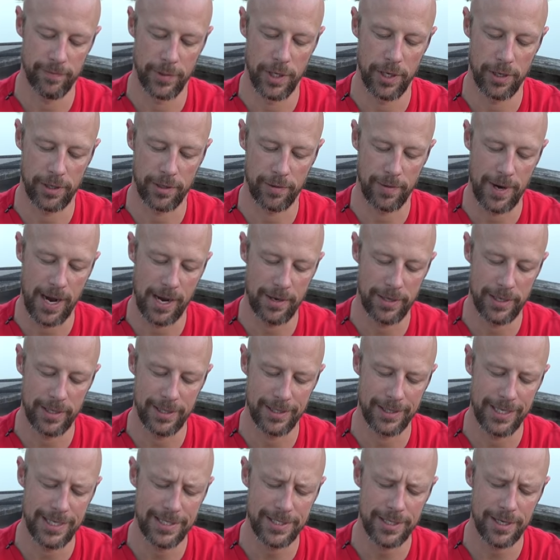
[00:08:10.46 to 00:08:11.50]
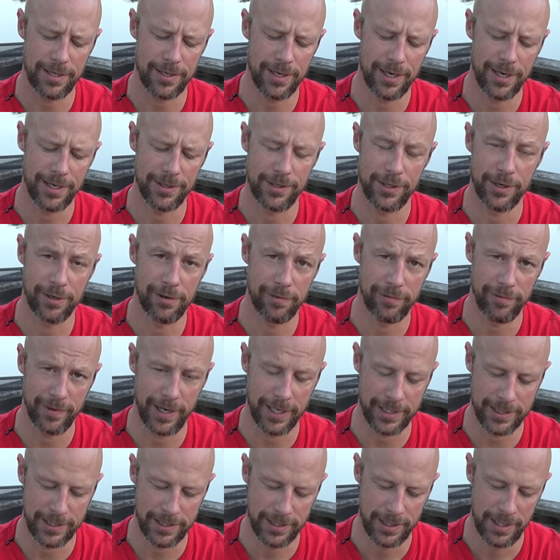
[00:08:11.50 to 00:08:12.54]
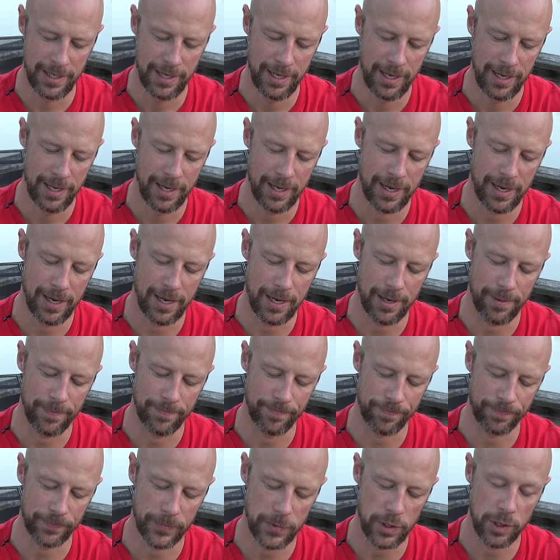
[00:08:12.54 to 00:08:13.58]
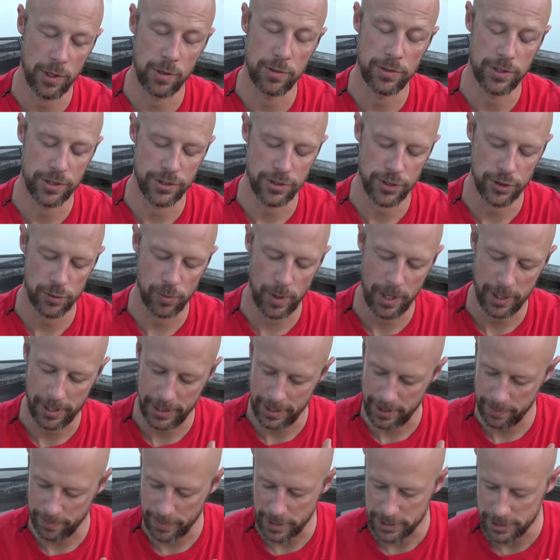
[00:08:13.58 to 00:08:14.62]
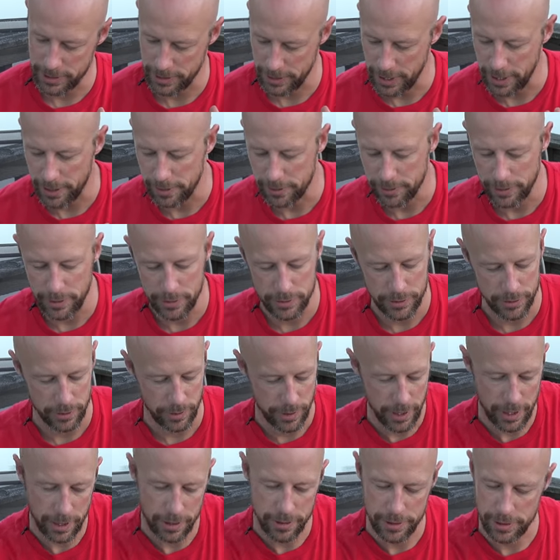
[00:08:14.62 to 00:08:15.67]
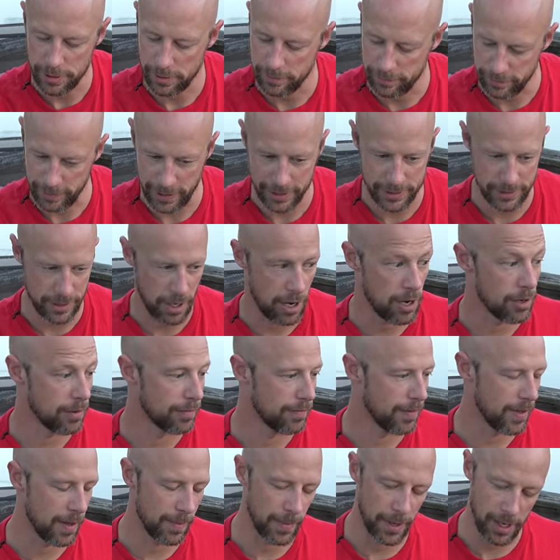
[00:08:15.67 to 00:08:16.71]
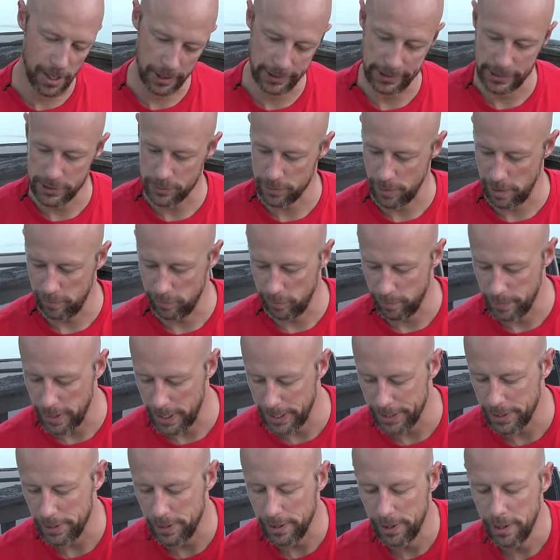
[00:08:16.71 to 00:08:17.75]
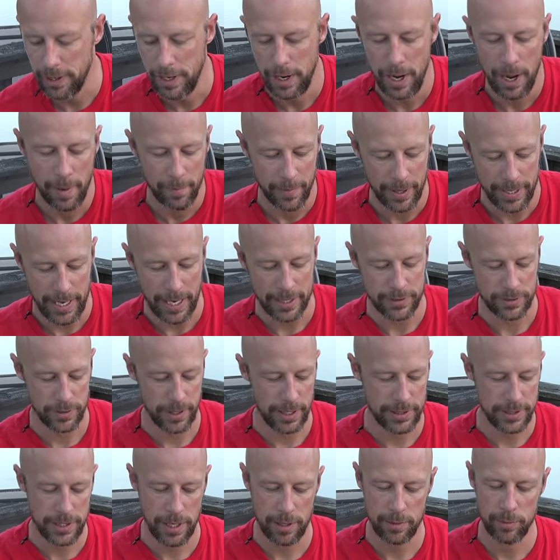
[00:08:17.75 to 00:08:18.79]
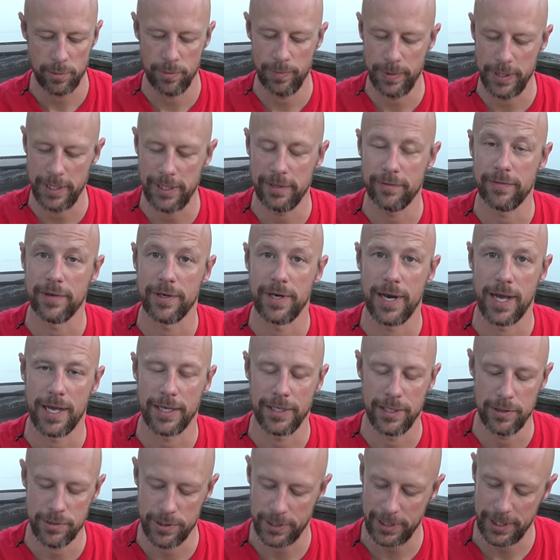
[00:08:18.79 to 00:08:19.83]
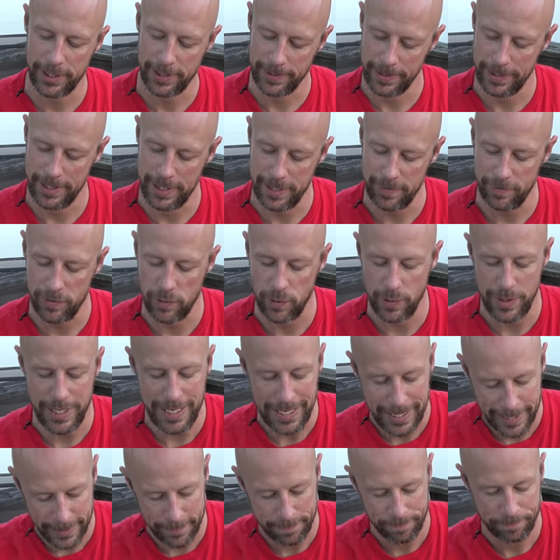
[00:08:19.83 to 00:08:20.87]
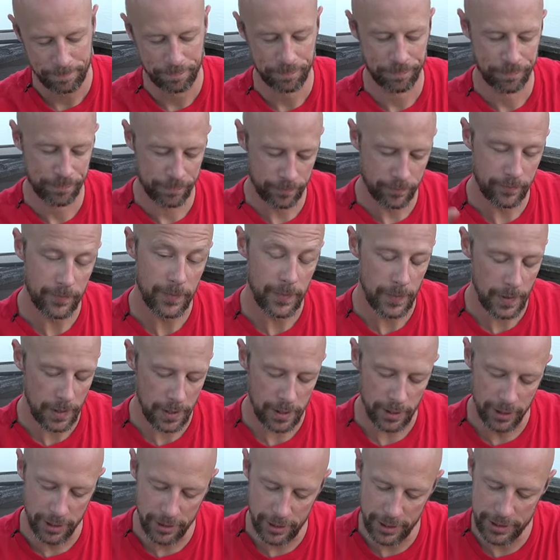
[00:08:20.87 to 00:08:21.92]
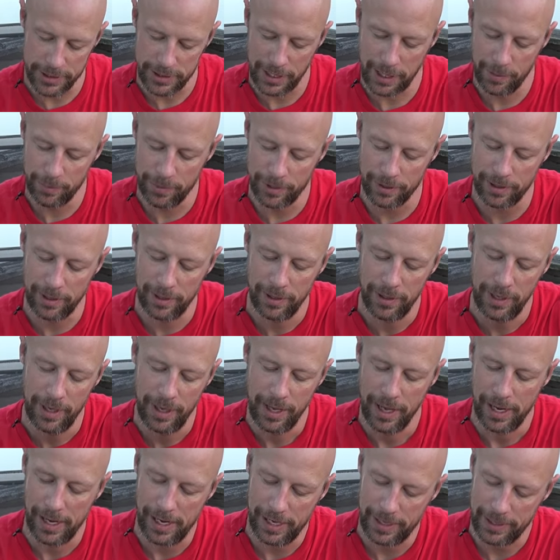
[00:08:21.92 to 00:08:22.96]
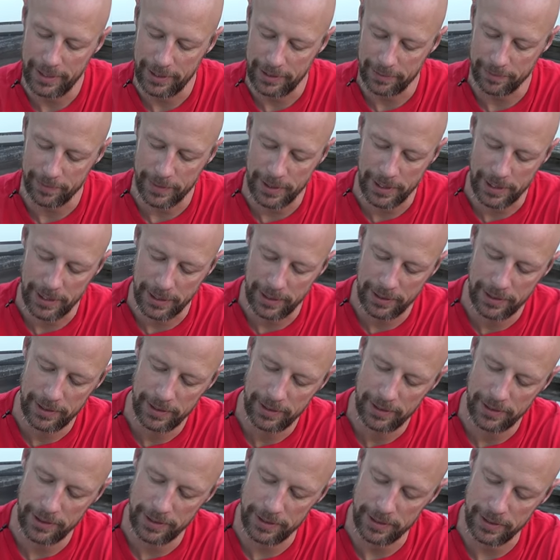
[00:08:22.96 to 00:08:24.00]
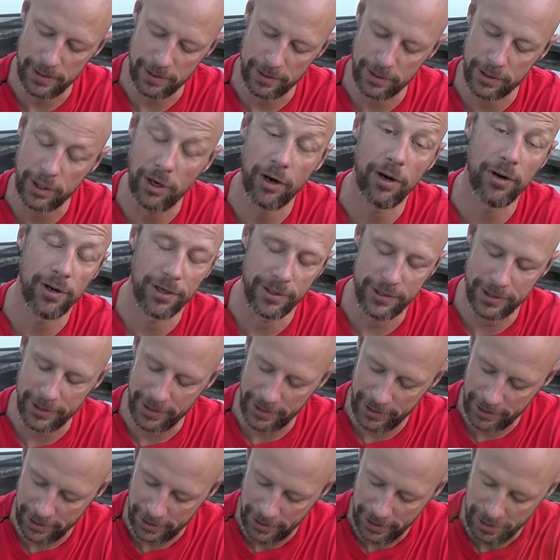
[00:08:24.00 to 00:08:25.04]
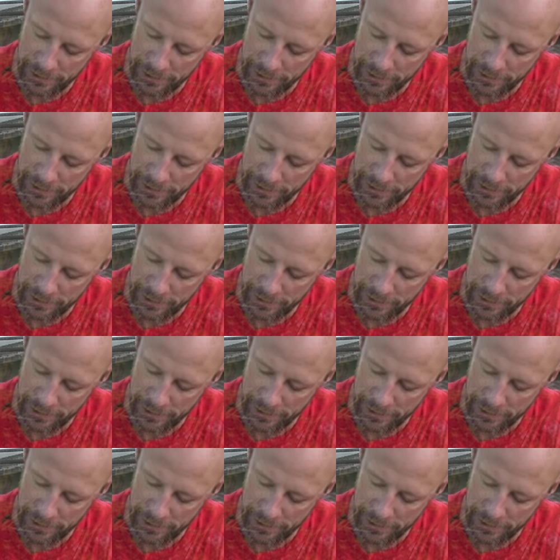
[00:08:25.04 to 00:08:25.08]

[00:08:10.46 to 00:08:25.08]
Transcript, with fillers: hook around it these are uh, Duraflex um, closures as well. I didn't mention that earlier. So they are Duraflex. All of them on this rifle bag are. But yeah, so that's how it would be if you're not using it. And then if you need it, good example, I am uh, currently